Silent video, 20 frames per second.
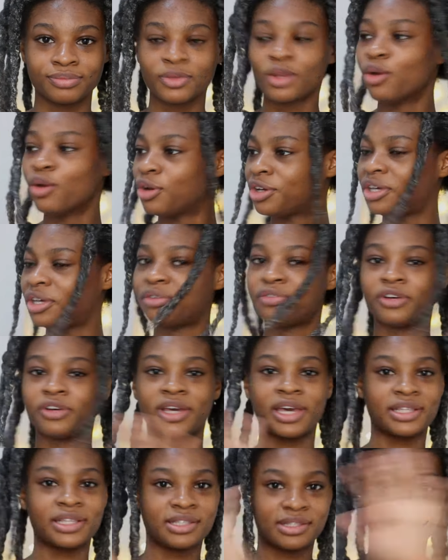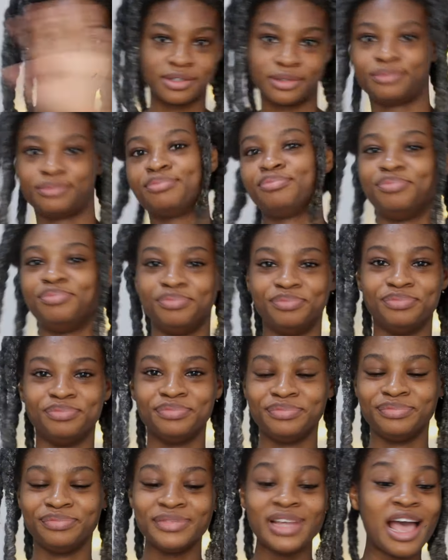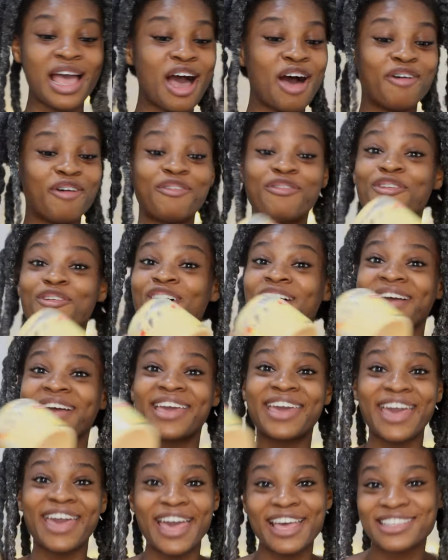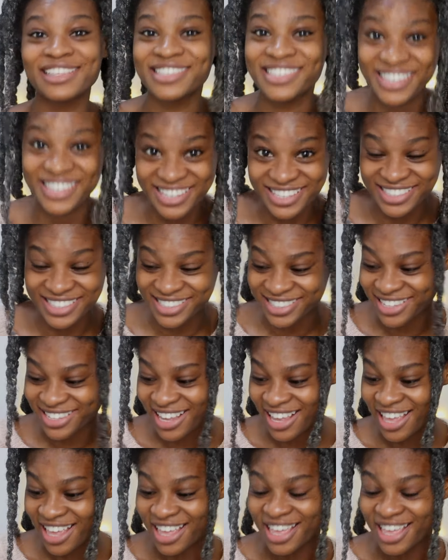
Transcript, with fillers: Okay, forget it. Forget it.